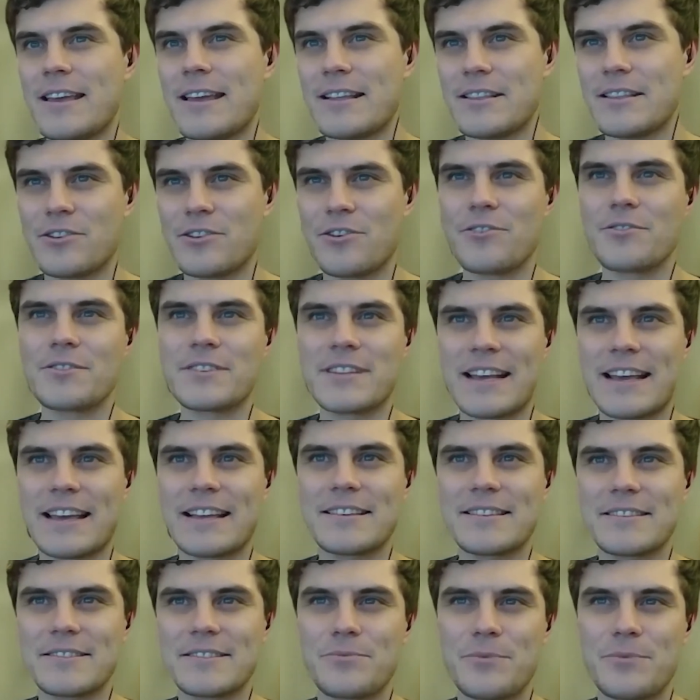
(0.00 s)
in
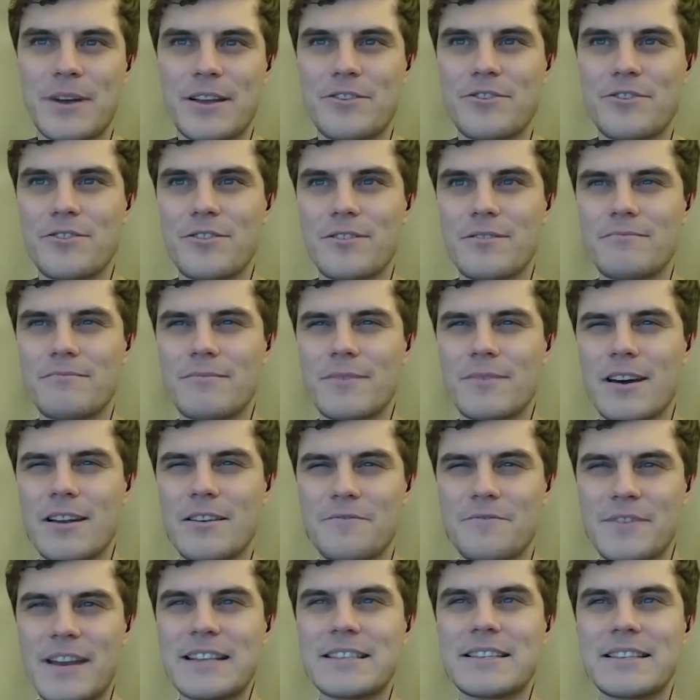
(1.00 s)
contexts which
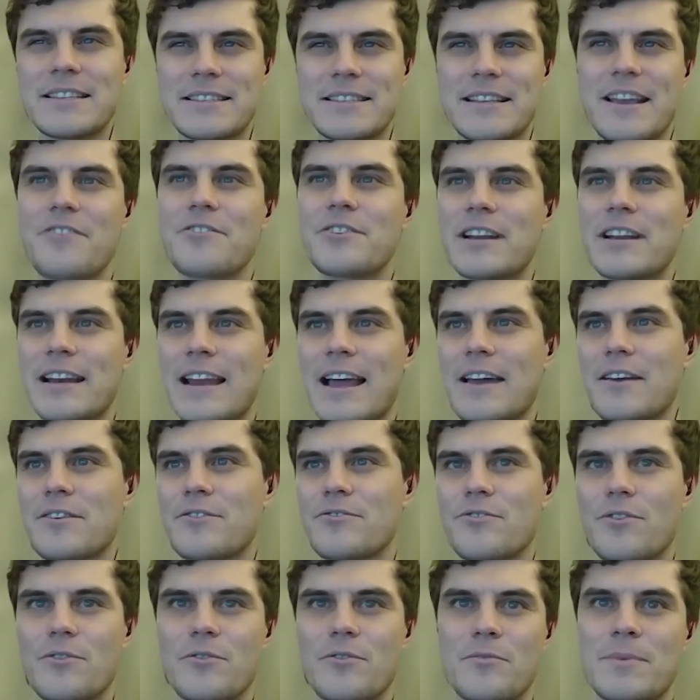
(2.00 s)
kind of necessarily lack
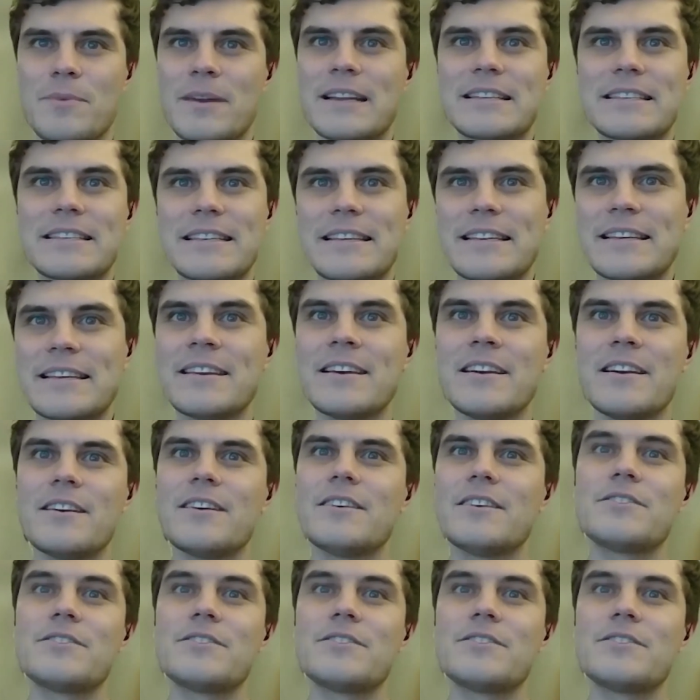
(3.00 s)
controllability?